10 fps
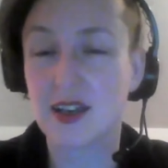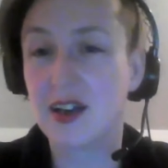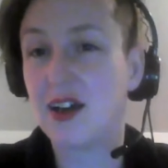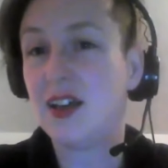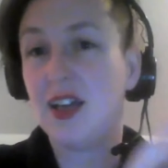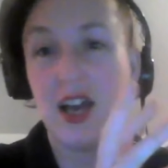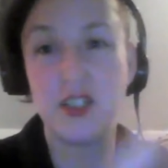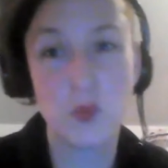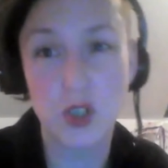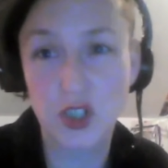are
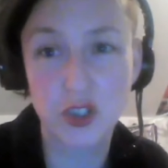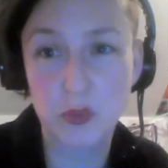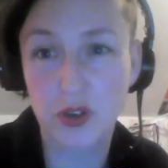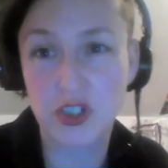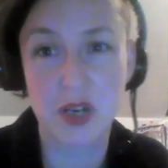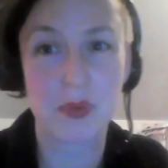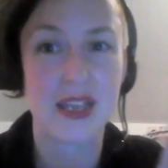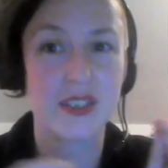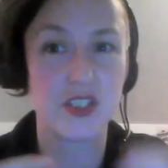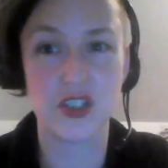and you work on your project
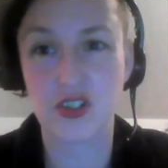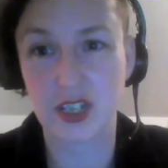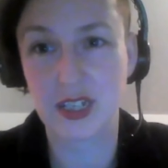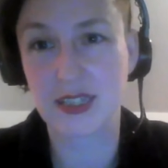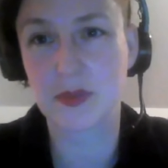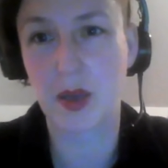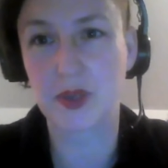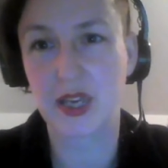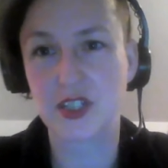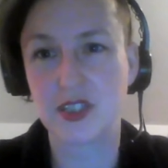plans and you try and get some
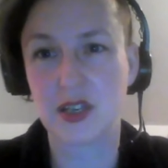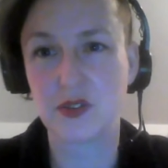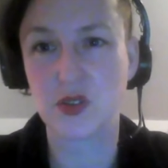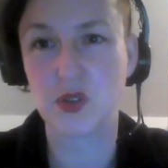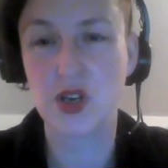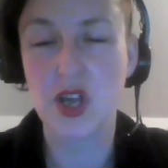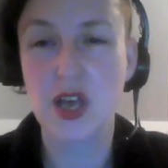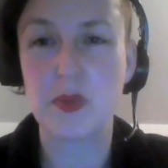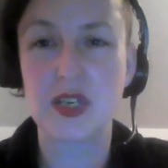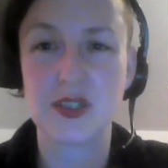applications out the door.
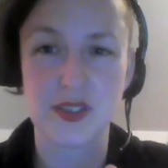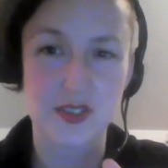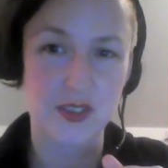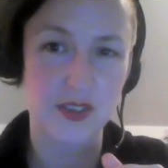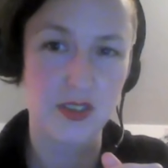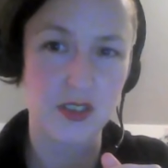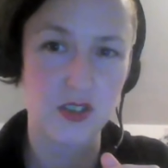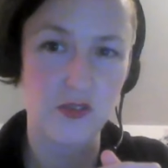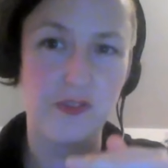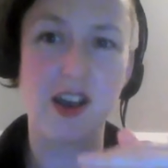Because
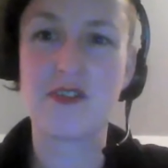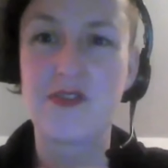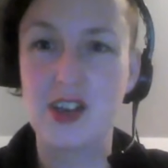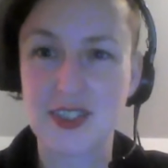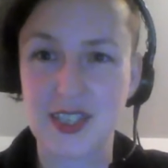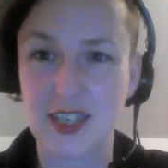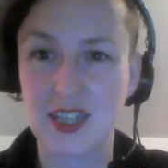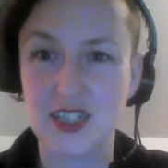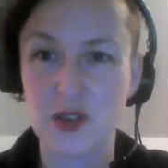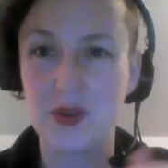firefighting
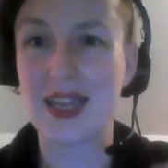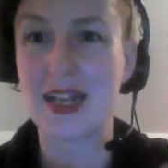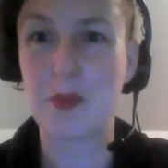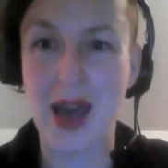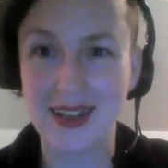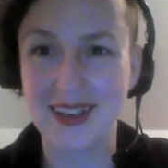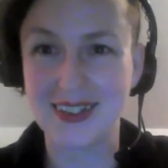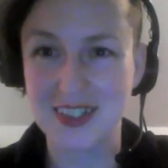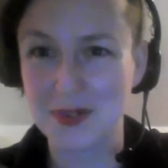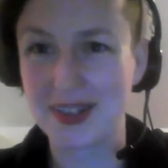and doing it in a panic
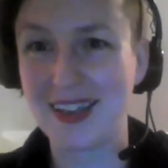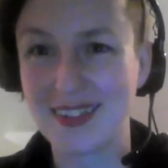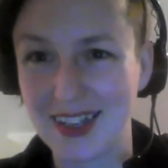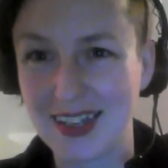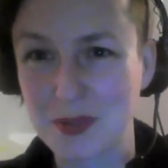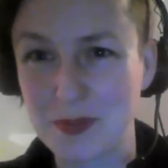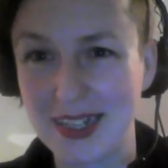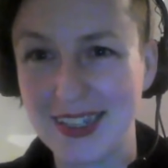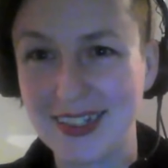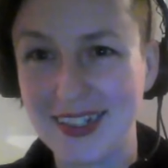and doing it at the last
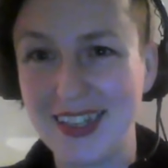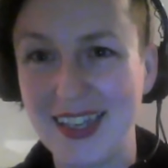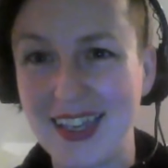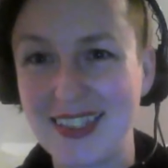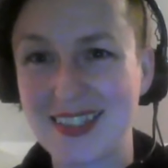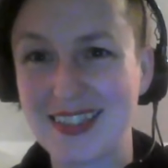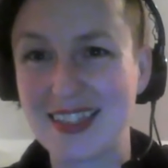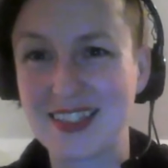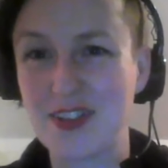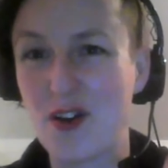minute, it's
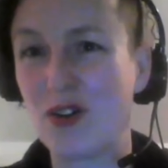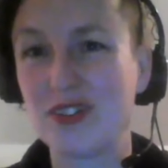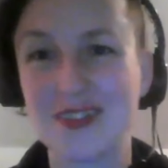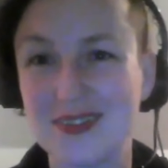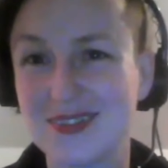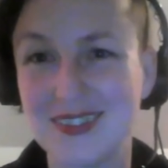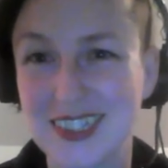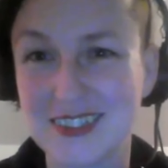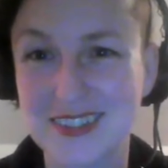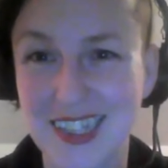not
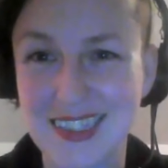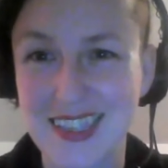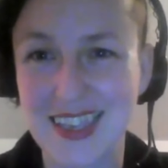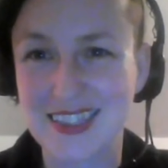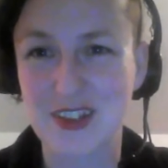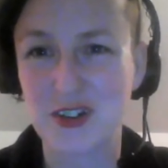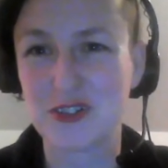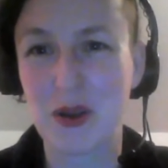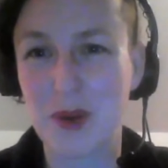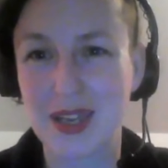a
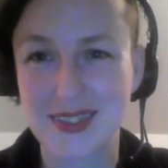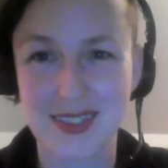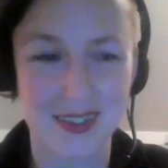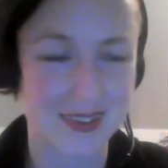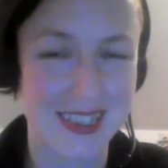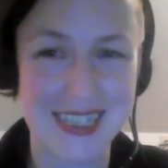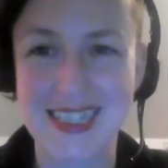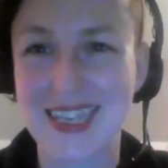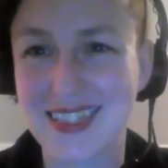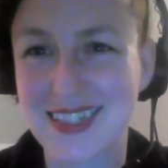great way to
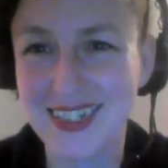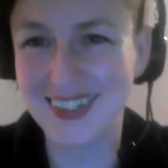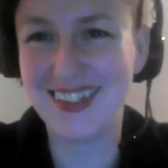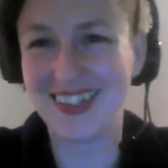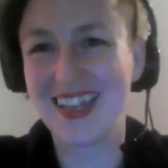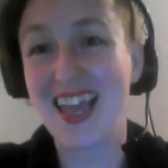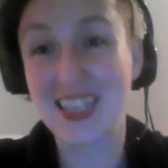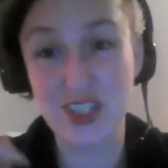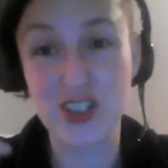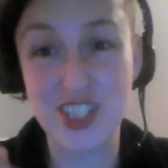exist.
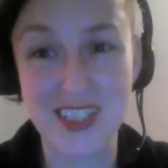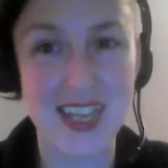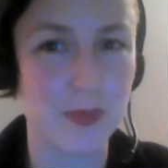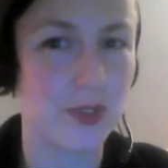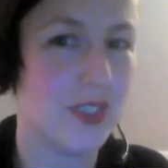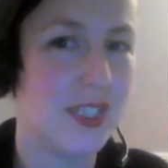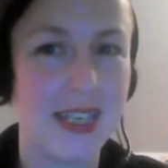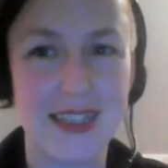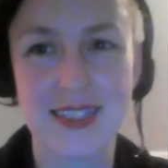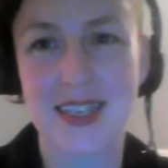It's not sustainable
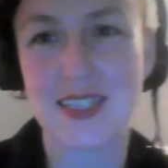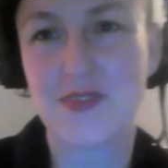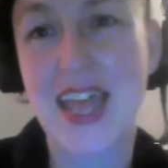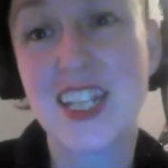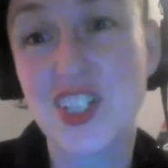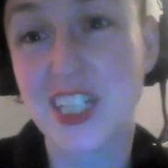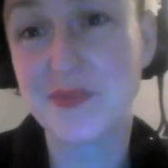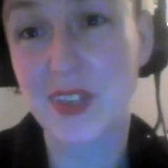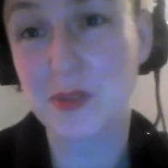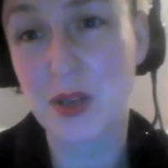in the sense of energy
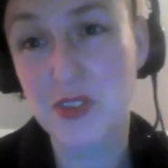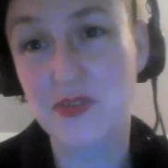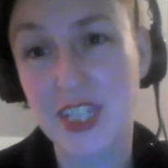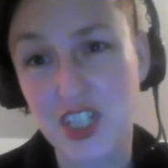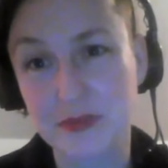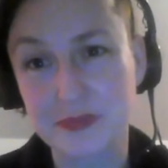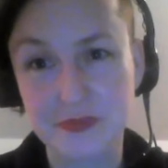and motivation.